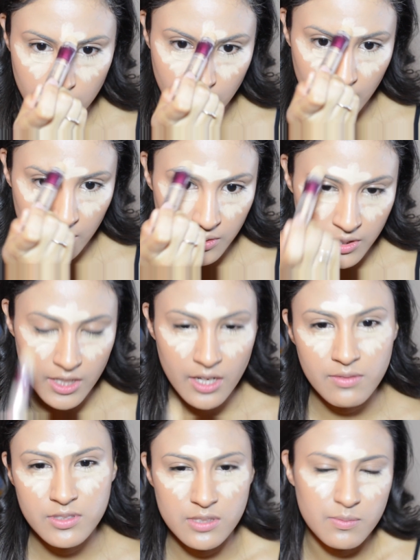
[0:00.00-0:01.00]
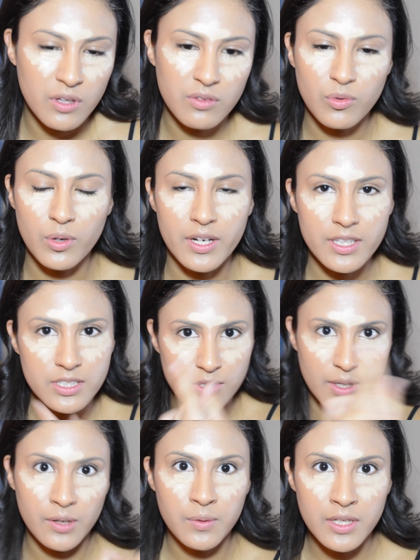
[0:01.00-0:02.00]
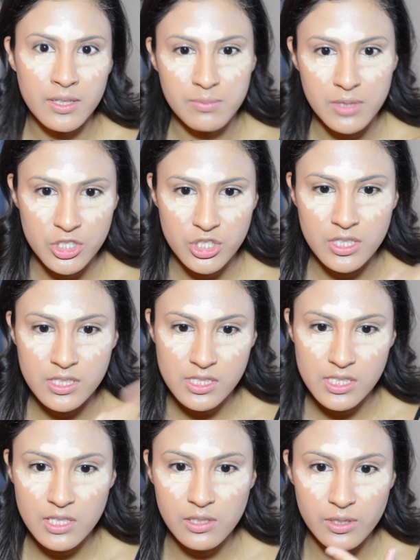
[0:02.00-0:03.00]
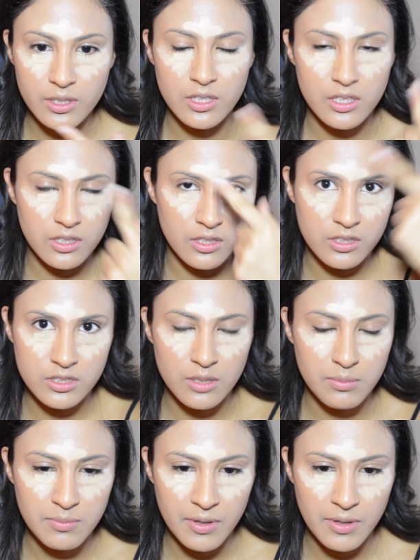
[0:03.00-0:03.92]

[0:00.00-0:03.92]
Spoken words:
I already have a small forehead, so I don't need much concealer on top of